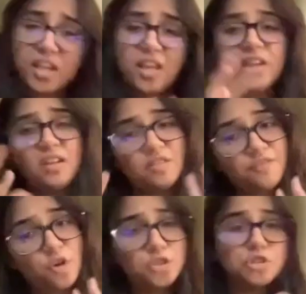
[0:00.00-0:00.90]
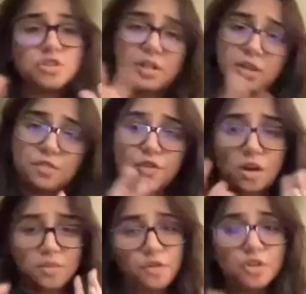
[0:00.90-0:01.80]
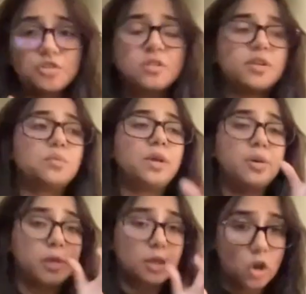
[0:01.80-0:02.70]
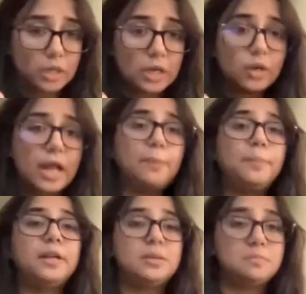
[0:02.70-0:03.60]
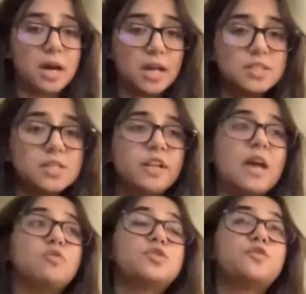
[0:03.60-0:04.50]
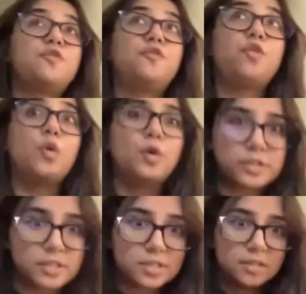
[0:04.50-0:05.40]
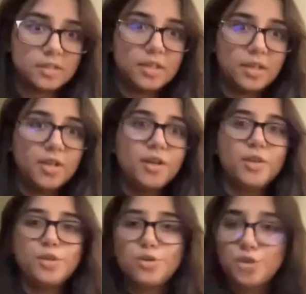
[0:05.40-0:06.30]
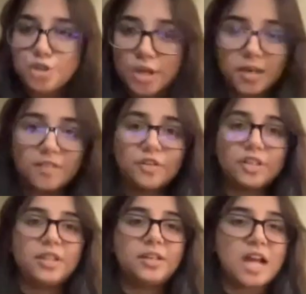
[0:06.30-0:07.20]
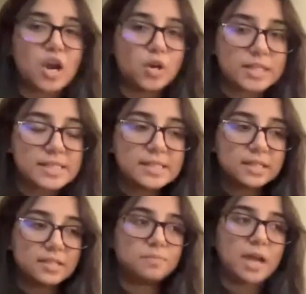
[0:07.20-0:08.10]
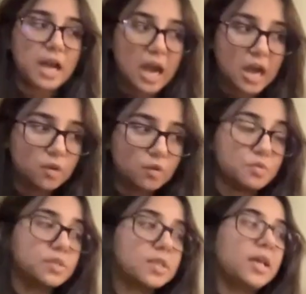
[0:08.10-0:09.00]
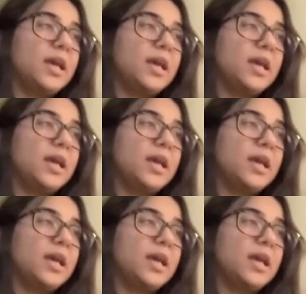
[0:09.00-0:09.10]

in a fortunate and unfortunate way, when lockdown happened in March, and when I was forced to shut everything down and sit in my house,